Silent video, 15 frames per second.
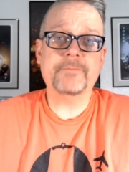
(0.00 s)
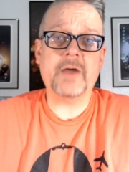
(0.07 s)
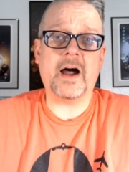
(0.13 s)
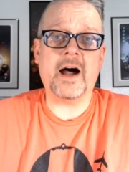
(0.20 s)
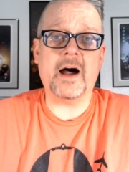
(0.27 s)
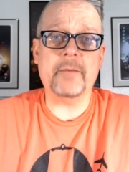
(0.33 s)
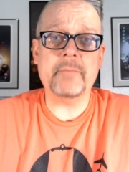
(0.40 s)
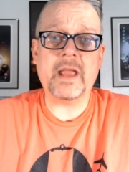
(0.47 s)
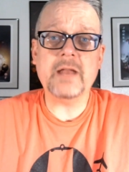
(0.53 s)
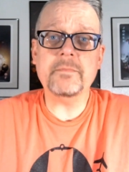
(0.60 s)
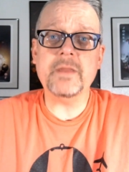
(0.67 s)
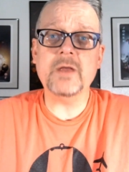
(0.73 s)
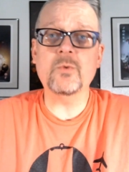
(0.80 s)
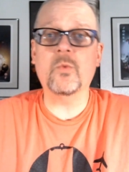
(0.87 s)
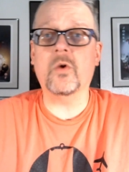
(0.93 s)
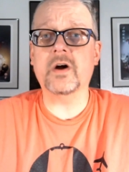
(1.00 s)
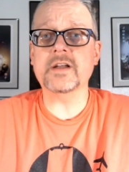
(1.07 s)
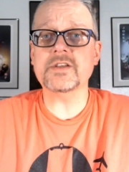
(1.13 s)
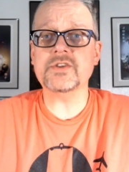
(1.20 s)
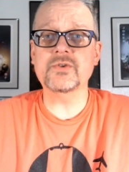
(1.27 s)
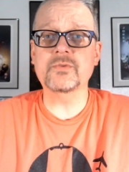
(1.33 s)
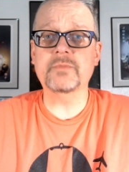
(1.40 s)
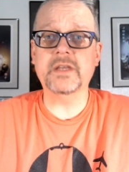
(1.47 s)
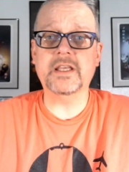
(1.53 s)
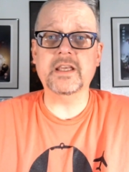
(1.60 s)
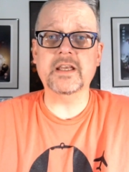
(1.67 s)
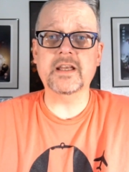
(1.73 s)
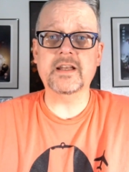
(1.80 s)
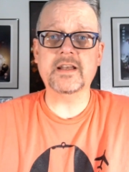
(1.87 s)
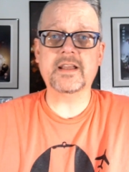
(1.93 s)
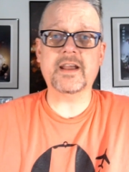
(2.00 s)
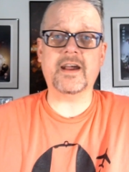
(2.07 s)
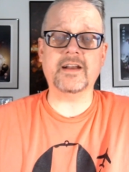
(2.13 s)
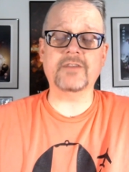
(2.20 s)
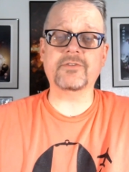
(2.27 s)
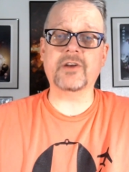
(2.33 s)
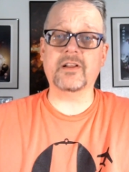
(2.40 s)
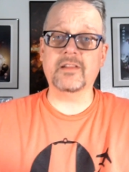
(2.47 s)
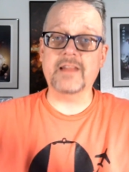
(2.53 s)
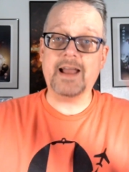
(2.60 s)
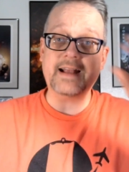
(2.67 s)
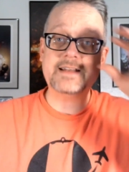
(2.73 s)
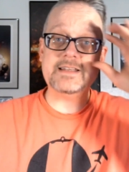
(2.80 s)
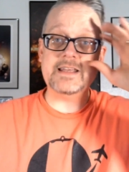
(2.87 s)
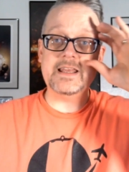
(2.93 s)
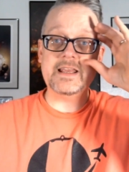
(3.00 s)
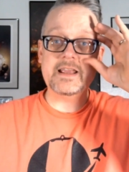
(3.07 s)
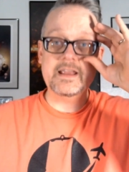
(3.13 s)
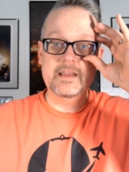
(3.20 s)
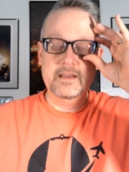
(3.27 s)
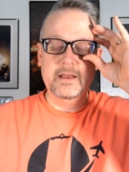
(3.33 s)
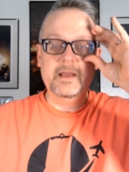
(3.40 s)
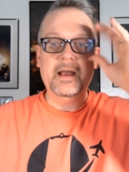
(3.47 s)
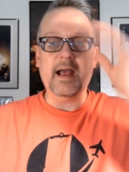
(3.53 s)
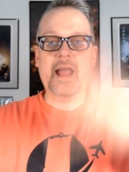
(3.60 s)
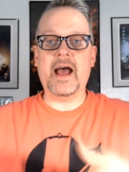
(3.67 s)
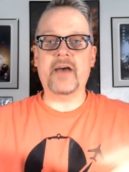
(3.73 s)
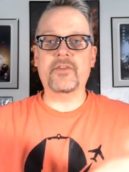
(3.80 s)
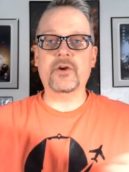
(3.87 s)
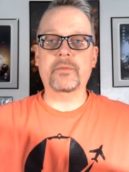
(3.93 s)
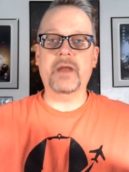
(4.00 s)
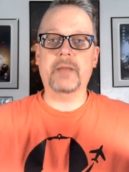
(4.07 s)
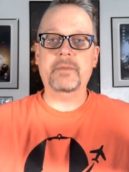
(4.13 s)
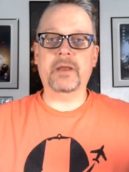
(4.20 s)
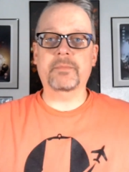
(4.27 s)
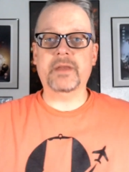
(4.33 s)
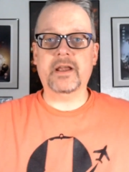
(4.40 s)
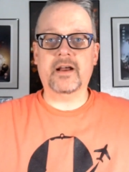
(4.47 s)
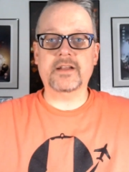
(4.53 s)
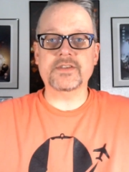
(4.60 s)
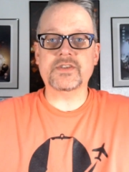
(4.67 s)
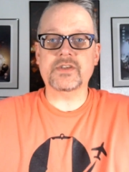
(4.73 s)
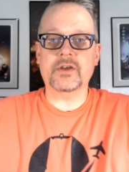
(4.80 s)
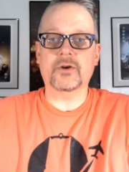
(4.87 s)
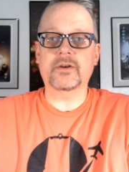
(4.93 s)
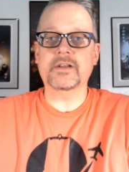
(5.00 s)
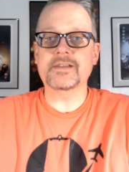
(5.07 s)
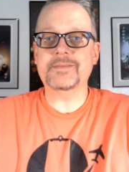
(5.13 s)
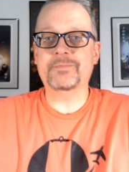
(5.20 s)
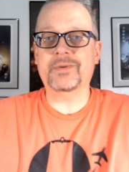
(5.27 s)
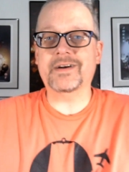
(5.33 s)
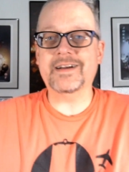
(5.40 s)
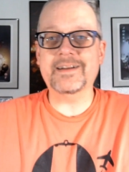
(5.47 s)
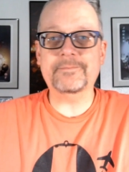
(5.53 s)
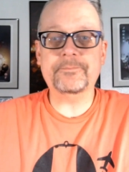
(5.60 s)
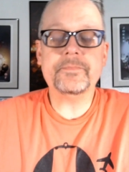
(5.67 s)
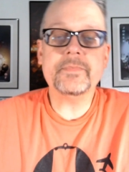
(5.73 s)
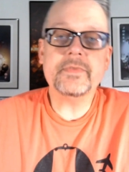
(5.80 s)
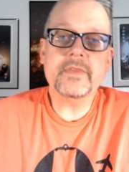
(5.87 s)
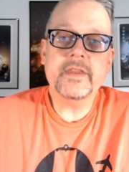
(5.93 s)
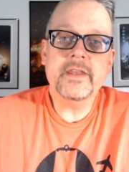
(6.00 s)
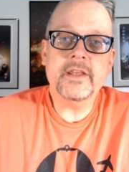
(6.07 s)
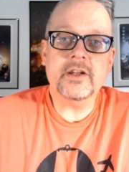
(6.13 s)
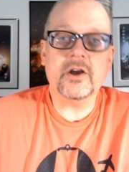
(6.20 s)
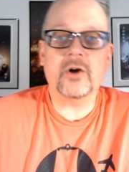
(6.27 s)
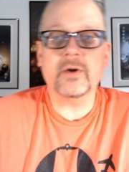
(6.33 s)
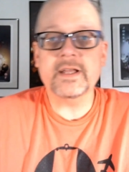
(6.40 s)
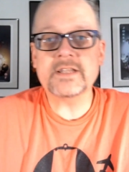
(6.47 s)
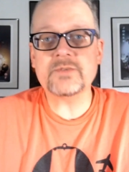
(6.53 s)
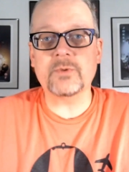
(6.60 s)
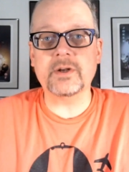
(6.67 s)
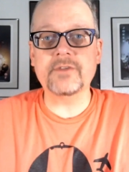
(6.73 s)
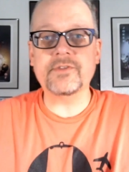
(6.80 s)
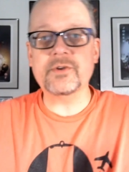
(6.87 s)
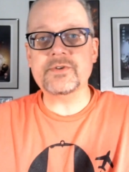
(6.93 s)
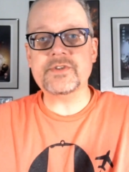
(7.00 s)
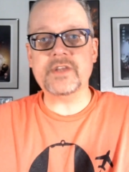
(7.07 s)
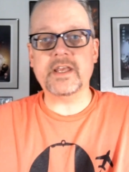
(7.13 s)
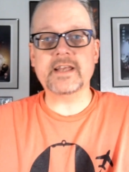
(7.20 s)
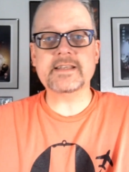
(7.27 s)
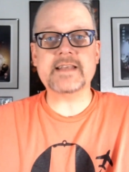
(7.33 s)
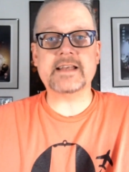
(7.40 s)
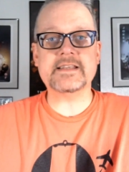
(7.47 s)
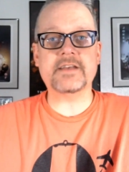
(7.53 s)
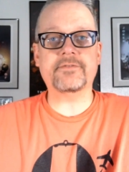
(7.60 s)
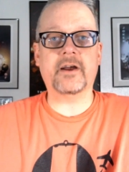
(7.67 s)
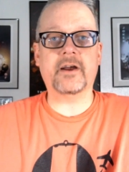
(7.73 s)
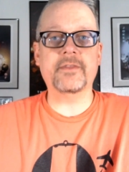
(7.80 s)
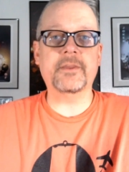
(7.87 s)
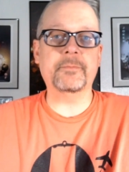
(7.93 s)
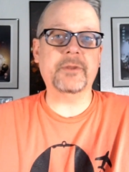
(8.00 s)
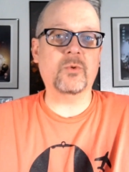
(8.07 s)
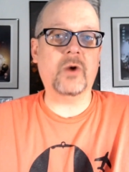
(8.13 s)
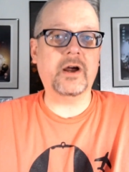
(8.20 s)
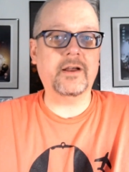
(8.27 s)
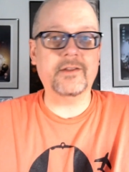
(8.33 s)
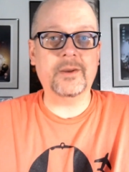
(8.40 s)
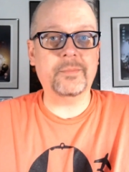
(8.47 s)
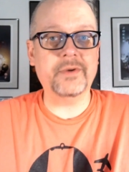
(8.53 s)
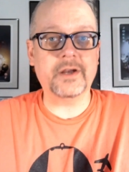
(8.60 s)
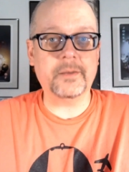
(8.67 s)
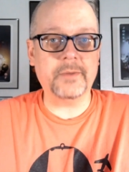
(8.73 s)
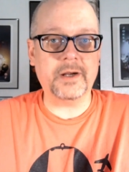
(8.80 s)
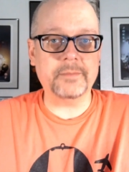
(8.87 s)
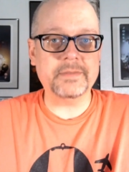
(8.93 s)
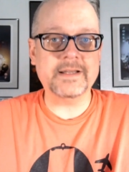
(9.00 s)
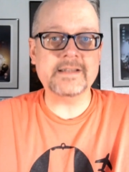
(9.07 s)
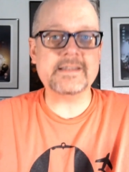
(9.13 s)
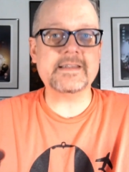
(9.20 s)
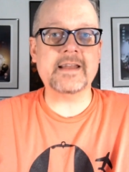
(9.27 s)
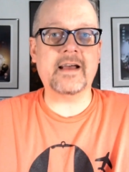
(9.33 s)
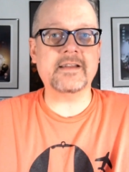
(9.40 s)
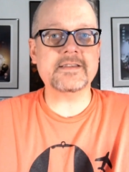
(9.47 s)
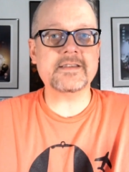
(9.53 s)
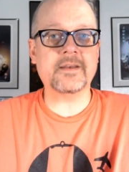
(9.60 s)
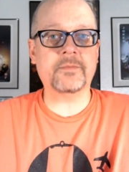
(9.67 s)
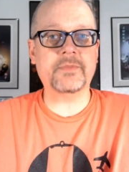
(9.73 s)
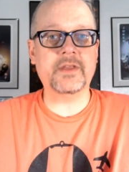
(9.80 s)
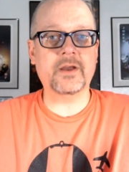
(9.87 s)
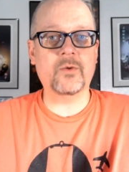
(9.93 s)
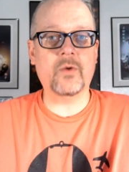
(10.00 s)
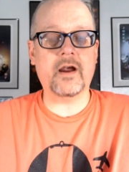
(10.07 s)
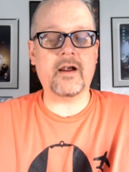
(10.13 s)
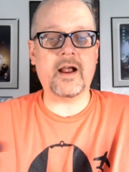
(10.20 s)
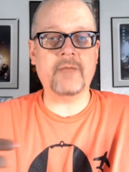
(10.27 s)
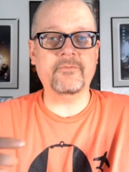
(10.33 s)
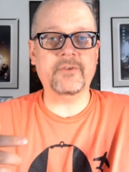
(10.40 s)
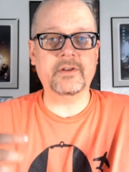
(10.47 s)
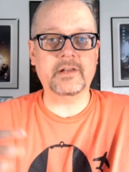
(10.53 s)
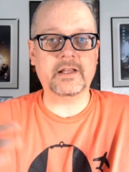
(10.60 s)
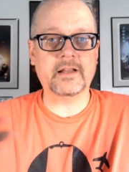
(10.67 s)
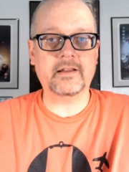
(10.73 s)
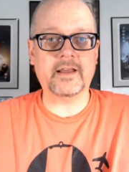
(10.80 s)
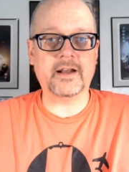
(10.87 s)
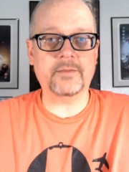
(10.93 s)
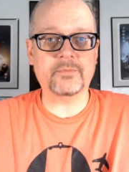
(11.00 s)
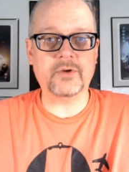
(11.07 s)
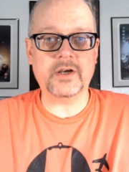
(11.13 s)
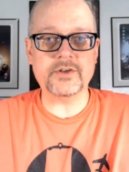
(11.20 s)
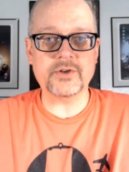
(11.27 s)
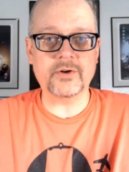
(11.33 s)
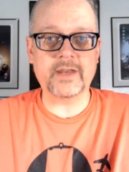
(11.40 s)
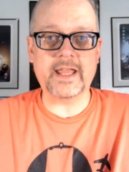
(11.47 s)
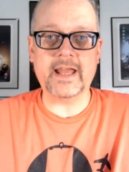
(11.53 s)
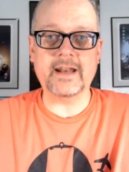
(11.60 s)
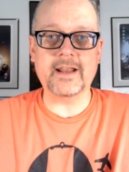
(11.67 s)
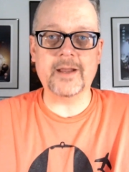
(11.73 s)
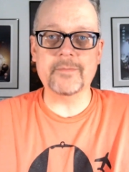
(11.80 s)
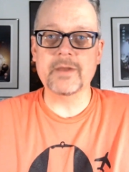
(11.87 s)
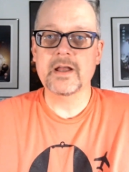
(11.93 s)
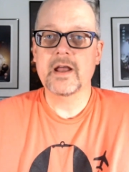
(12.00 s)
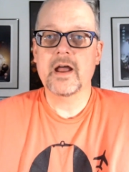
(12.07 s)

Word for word: Uh, made me want to begin kind of collecting other Batman Beyond series, but you know, it's one of those things. As I find them in the wild, I'll pick them up. It's not something where I'm feeling a lot of pressure getting them.